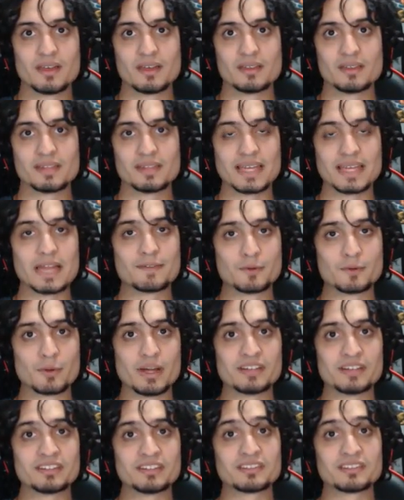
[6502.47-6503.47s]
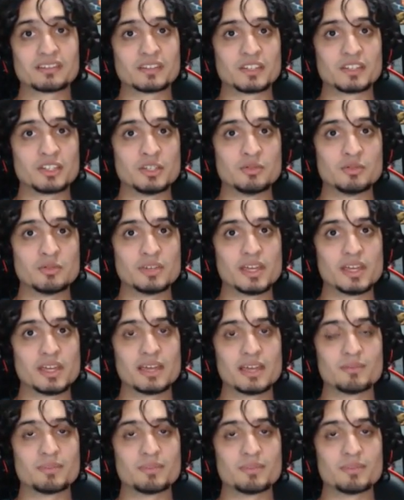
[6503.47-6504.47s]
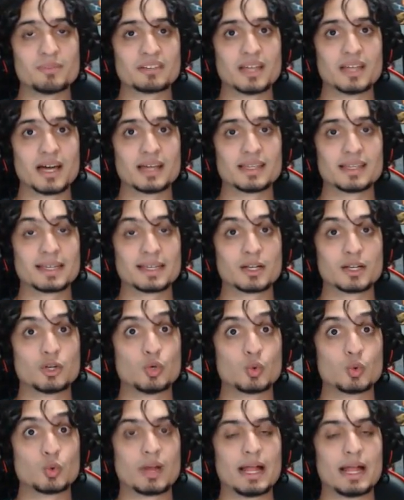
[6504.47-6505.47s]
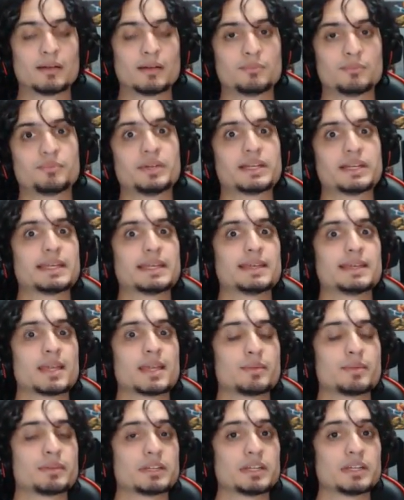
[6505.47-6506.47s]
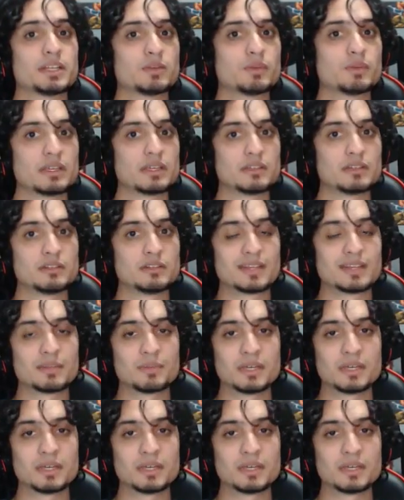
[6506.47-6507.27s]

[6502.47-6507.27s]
like, Ever Oasis is a cute game, but it's not, like, a groundbreaking game in any way. You know what I mean?